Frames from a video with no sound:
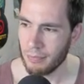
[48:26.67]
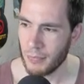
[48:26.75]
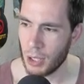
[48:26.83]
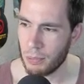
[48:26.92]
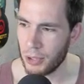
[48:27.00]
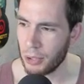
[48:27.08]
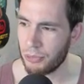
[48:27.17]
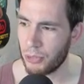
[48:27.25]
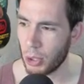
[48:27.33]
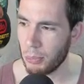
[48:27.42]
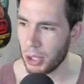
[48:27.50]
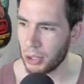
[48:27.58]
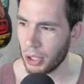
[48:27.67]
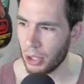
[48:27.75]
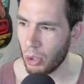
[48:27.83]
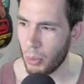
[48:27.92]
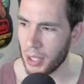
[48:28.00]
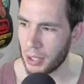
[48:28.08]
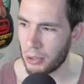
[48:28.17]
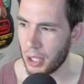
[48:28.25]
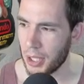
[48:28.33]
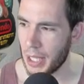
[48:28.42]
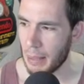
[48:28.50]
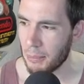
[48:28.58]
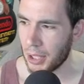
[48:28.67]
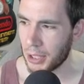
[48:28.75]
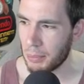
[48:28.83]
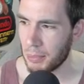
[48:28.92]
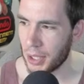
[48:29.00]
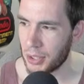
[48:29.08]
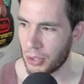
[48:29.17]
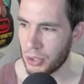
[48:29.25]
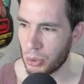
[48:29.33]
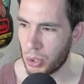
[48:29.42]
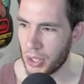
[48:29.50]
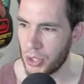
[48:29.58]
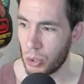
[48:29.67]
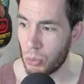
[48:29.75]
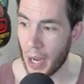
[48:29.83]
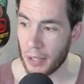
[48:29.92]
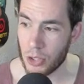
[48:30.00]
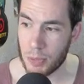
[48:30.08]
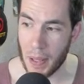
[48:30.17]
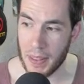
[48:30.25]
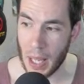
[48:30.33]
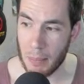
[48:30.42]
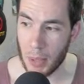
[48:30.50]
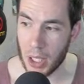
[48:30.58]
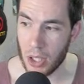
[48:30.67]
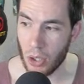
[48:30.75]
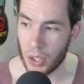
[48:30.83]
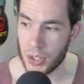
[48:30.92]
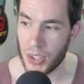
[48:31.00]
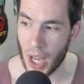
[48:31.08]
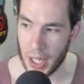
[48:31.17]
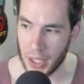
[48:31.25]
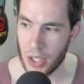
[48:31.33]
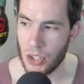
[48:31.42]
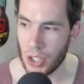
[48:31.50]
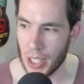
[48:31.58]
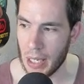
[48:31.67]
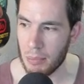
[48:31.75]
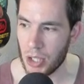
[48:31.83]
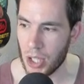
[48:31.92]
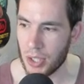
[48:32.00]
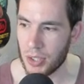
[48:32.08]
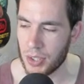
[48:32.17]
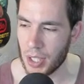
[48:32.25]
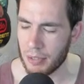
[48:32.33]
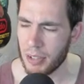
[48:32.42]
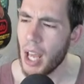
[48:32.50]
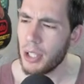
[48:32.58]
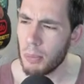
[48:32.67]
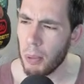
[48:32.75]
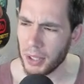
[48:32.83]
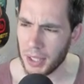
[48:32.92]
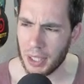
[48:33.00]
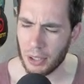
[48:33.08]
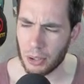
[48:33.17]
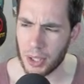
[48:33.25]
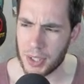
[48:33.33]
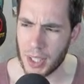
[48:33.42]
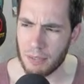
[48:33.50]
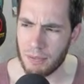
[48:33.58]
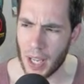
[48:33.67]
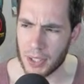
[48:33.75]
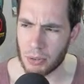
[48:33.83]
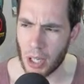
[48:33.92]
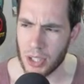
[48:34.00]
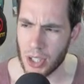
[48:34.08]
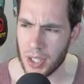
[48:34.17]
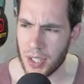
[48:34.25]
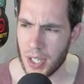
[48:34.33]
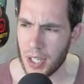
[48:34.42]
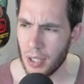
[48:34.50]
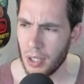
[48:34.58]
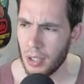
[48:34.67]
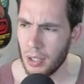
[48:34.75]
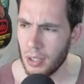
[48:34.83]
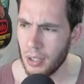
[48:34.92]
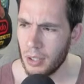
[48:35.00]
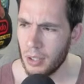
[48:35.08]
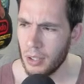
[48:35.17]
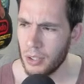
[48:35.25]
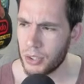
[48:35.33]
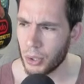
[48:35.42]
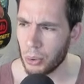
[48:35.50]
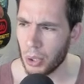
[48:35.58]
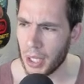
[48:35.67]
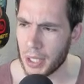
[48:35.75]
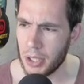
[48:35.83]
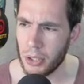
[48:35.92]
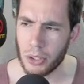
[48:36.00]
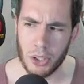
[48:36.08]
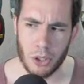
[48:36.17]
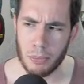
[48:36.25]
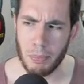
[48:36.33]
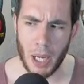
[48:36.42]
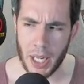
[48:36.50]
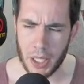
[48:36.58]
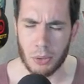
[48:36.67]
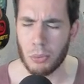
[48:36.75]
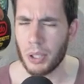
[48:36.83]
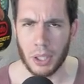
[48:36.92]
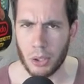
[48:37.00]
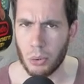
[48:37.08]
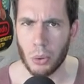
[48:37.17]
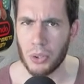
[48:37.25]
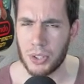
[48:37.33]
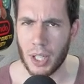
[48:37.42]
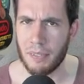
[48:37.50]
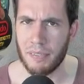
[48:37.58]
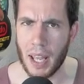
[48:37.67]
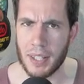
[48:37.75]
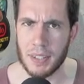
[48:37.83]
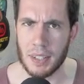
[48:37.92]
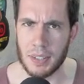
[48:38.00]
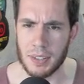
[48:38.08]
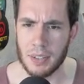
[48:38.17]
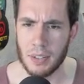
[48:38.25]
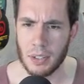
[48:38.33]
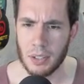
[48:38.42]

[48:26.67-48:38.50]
You're, you're firmly on the low end of graded game collecting, but that's also because you'd rather spend that money on signage and game adjacent stuff. You bought the Killer Instinct vest, right, JC? So like you're you're buying really cool stuff as is.